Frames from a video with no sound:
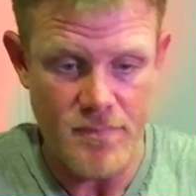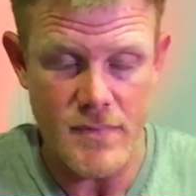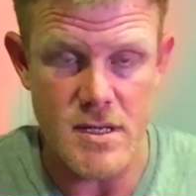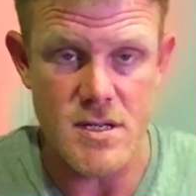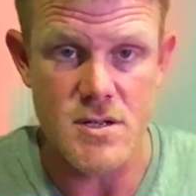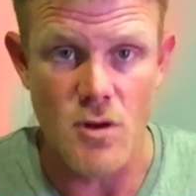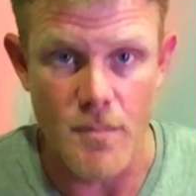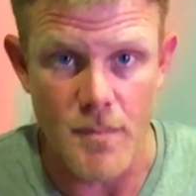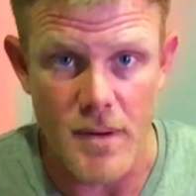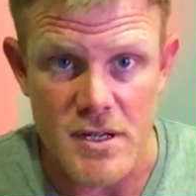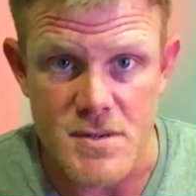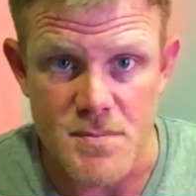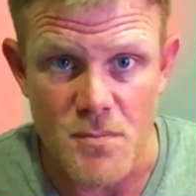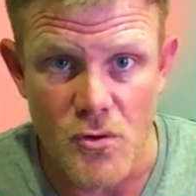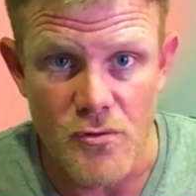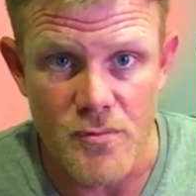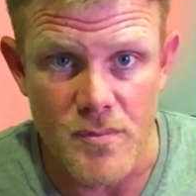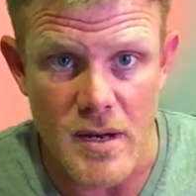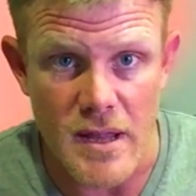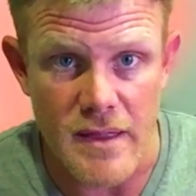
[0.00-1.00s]
there's not much
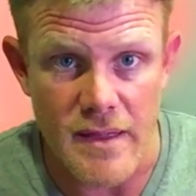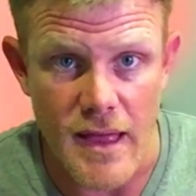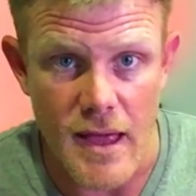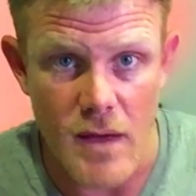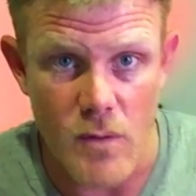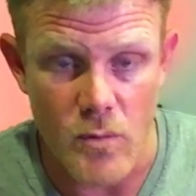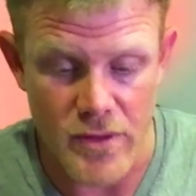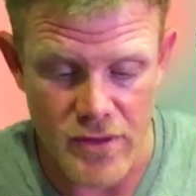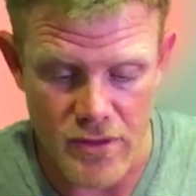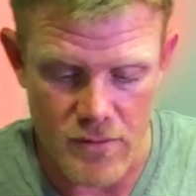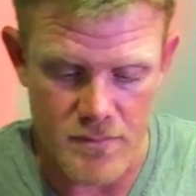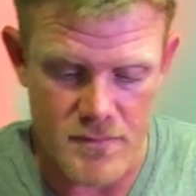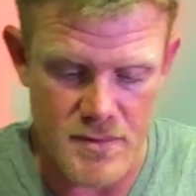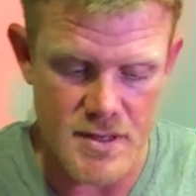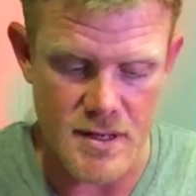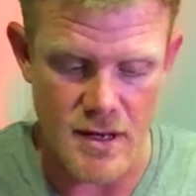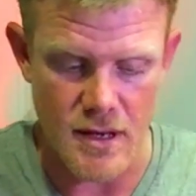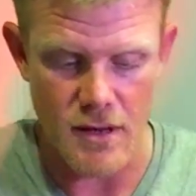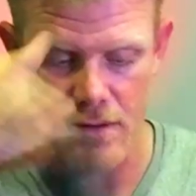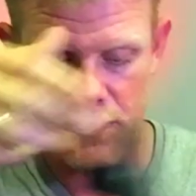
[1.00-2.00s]
movement in there with them,
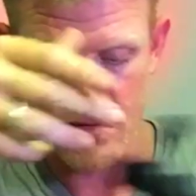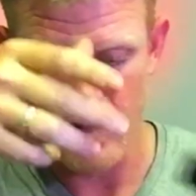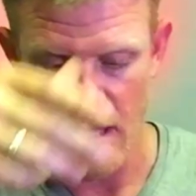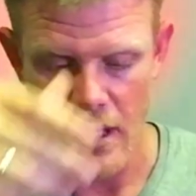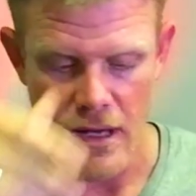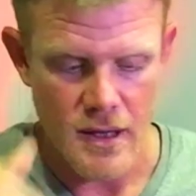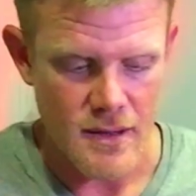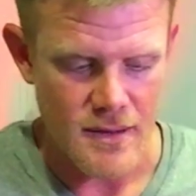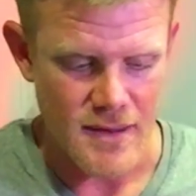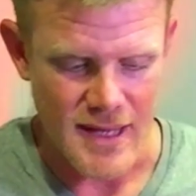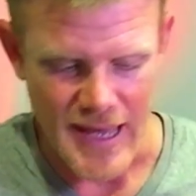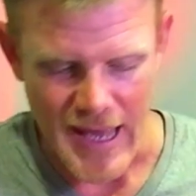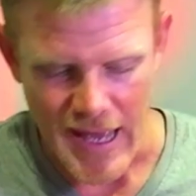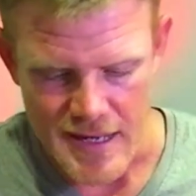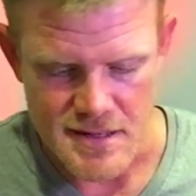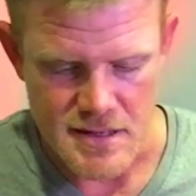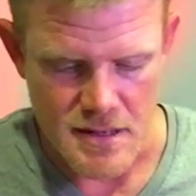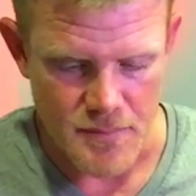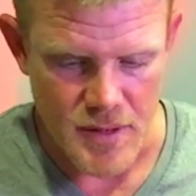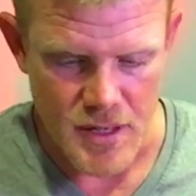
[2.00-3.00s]
so the
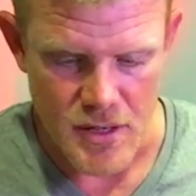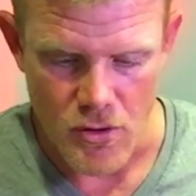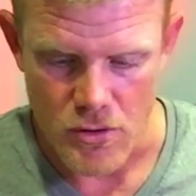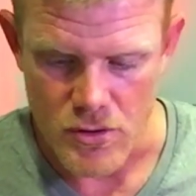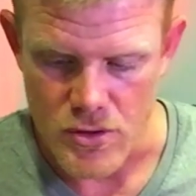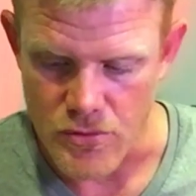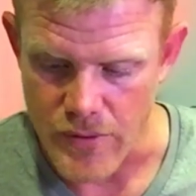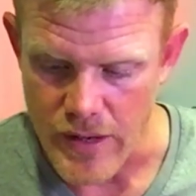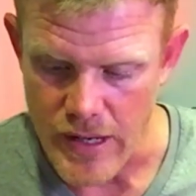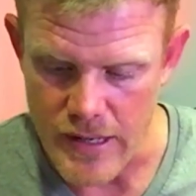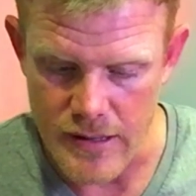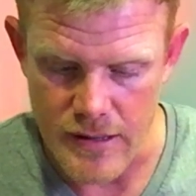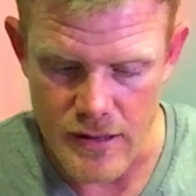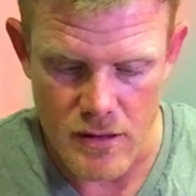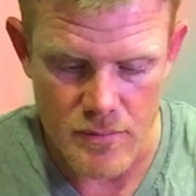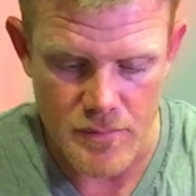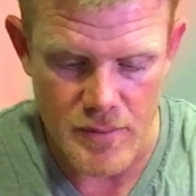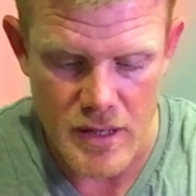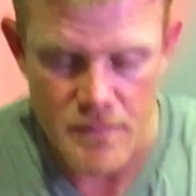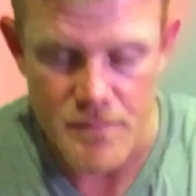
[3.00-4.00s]
case can be knocked around a
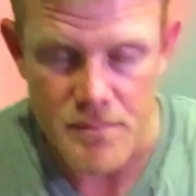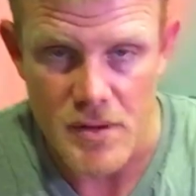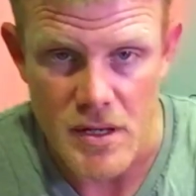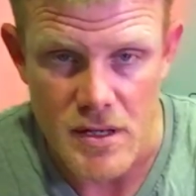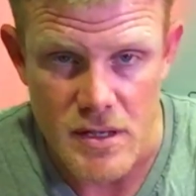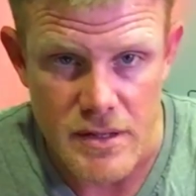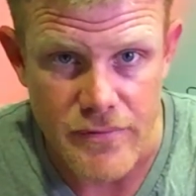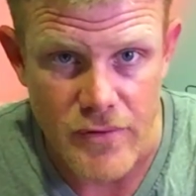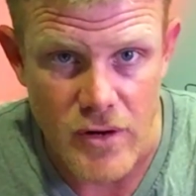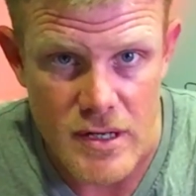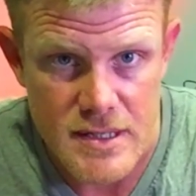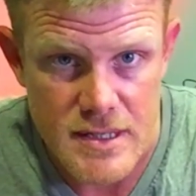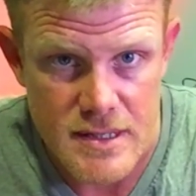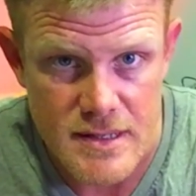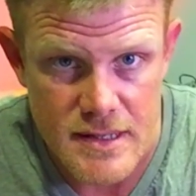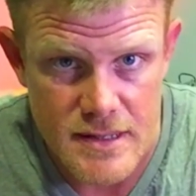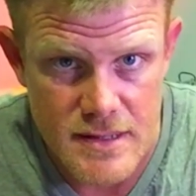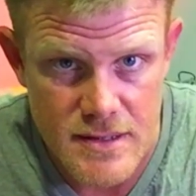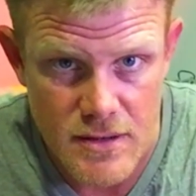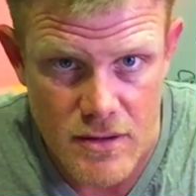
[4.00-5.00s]
little bit, but your
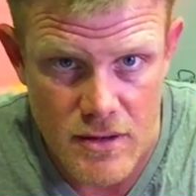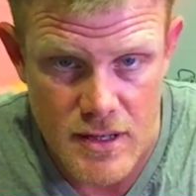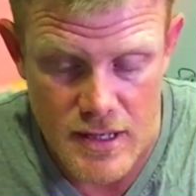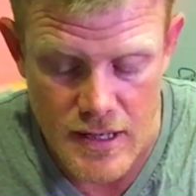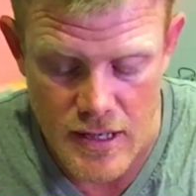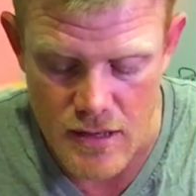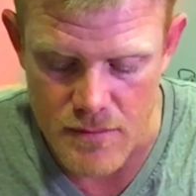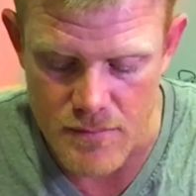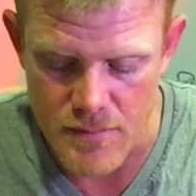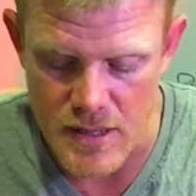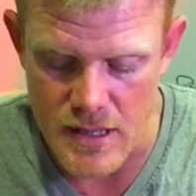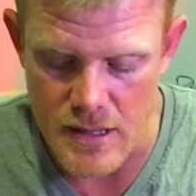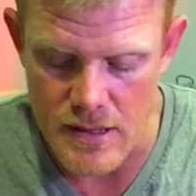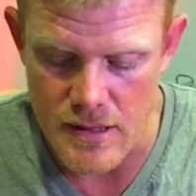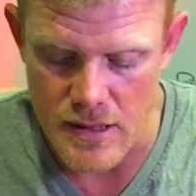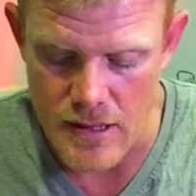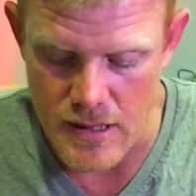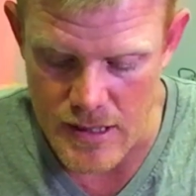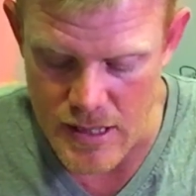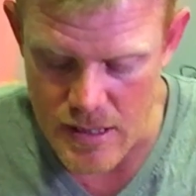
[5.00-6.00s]
devices inside are going
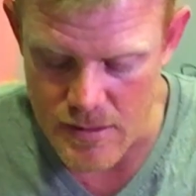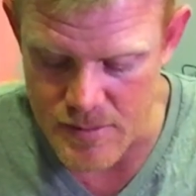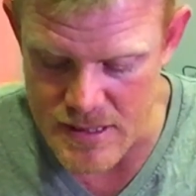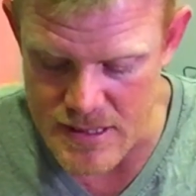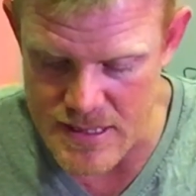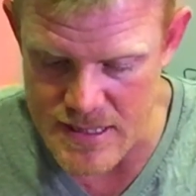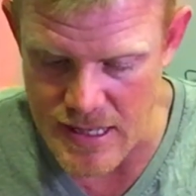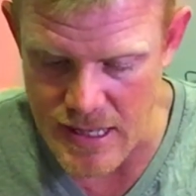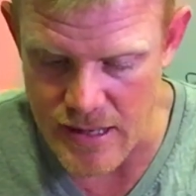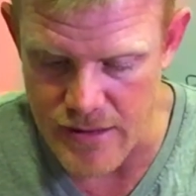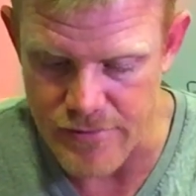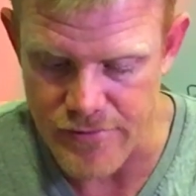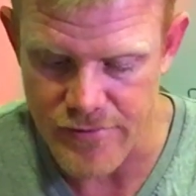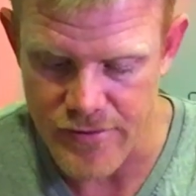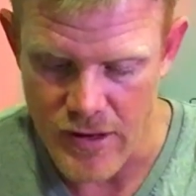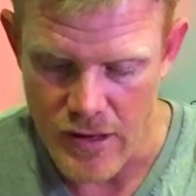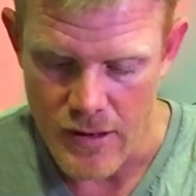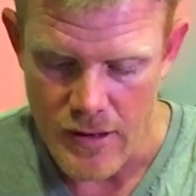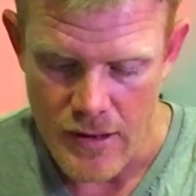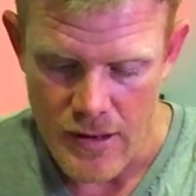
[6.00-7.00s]
to be
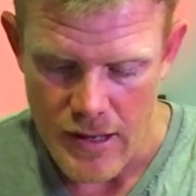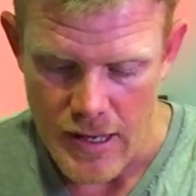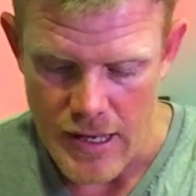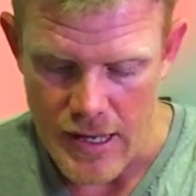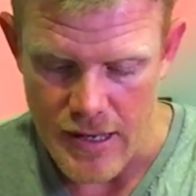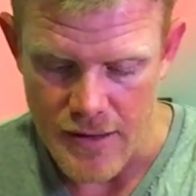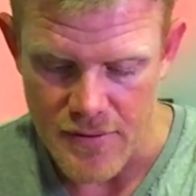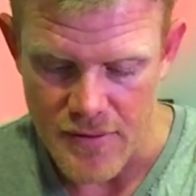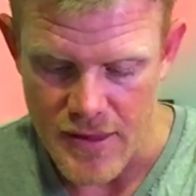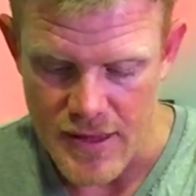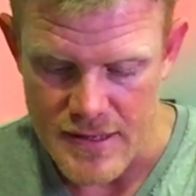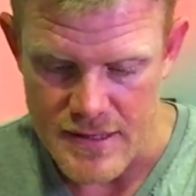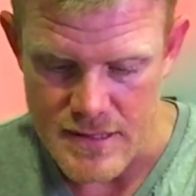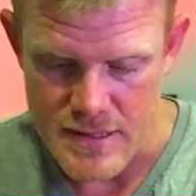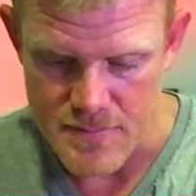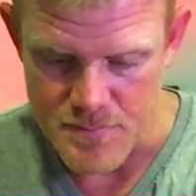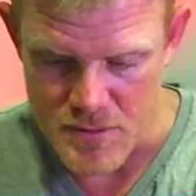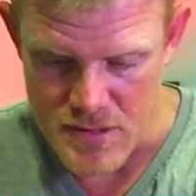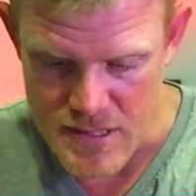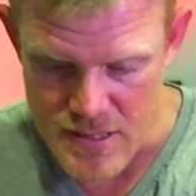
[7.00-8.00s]
safe. There's
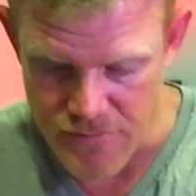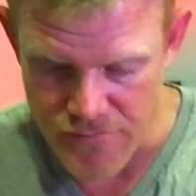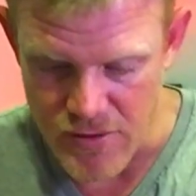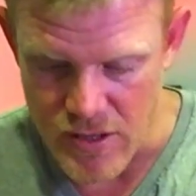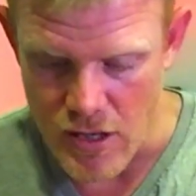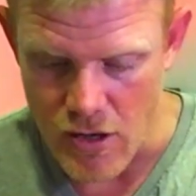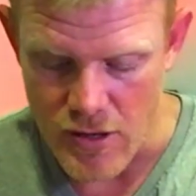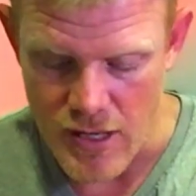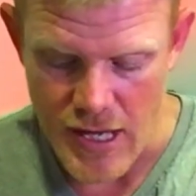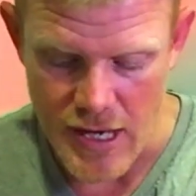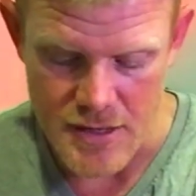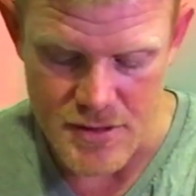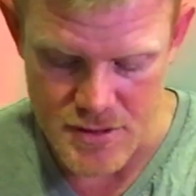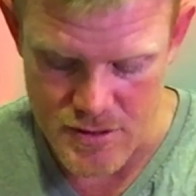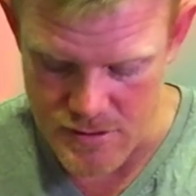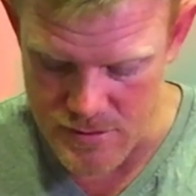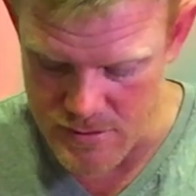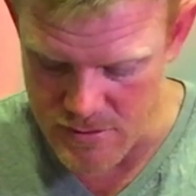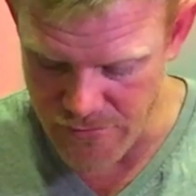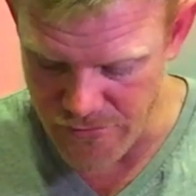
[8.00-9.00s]
specific
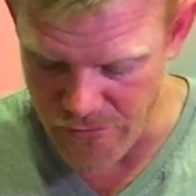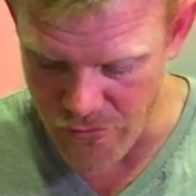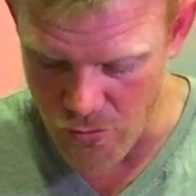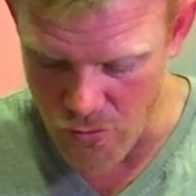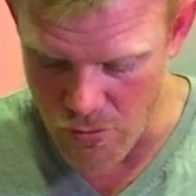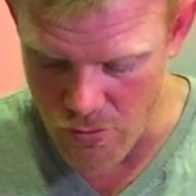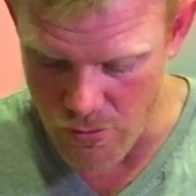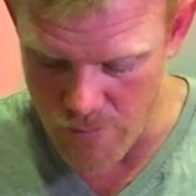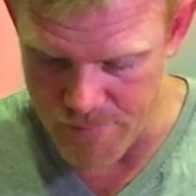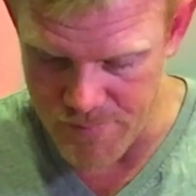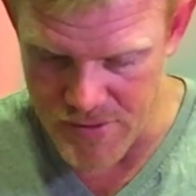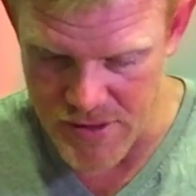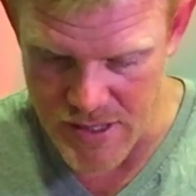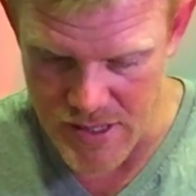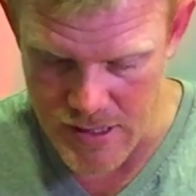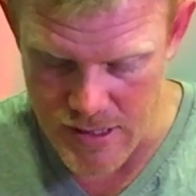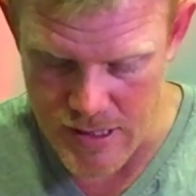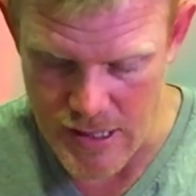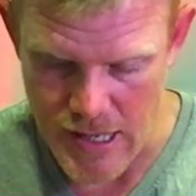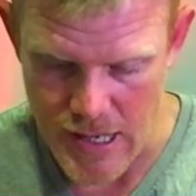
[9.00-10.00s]
locations for
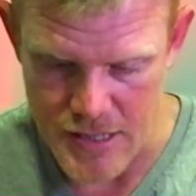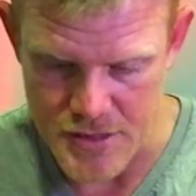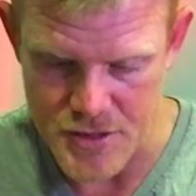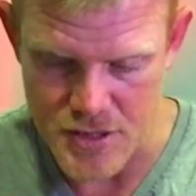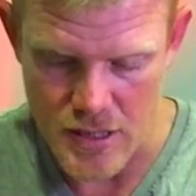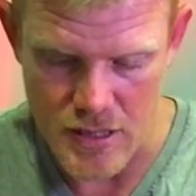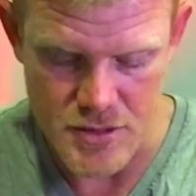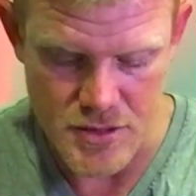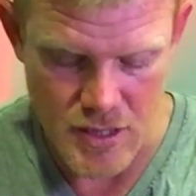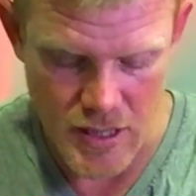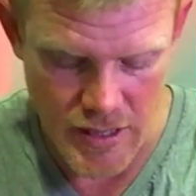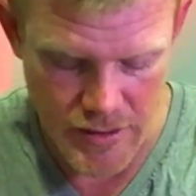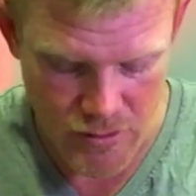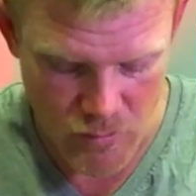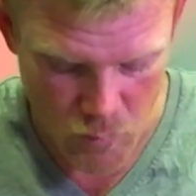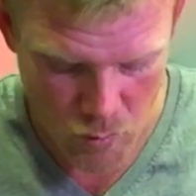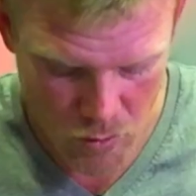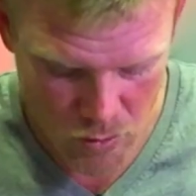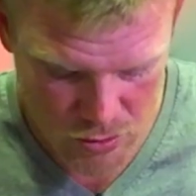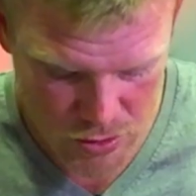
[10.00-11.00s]
the car charger and
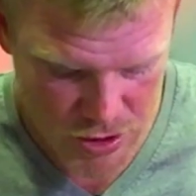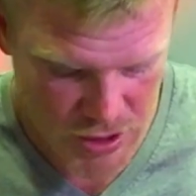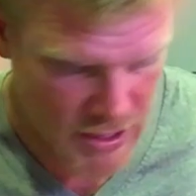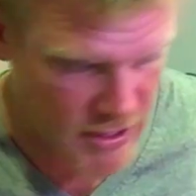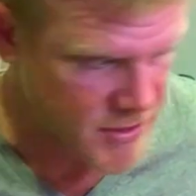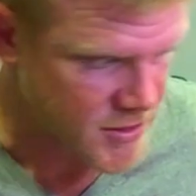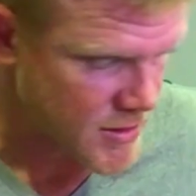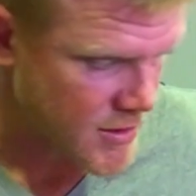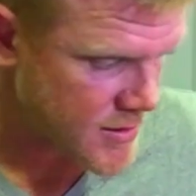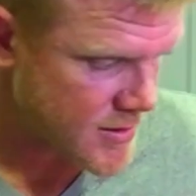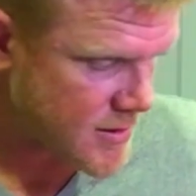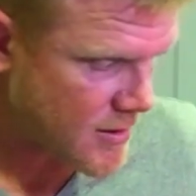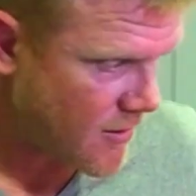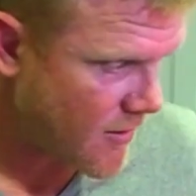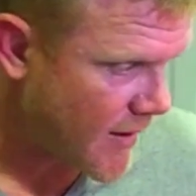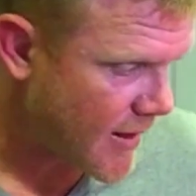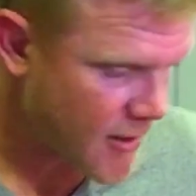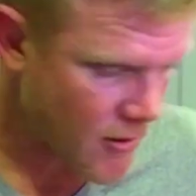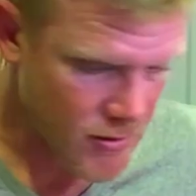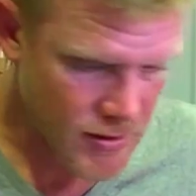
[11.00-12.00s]
the wall charger, so
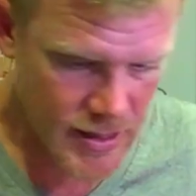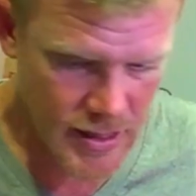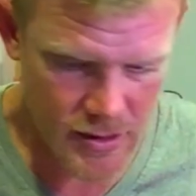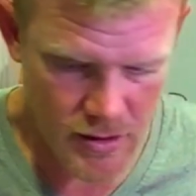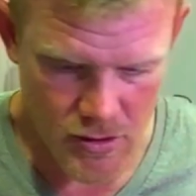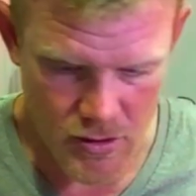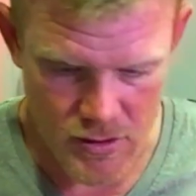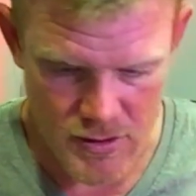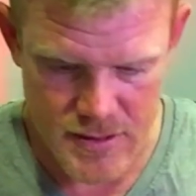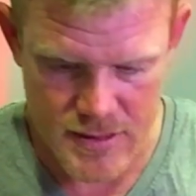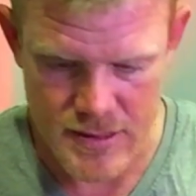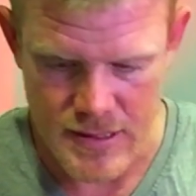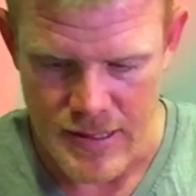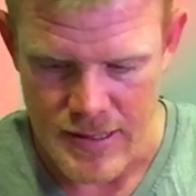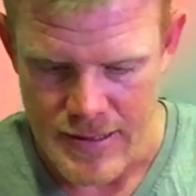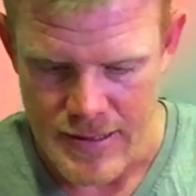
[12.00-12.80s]
they don't get lost.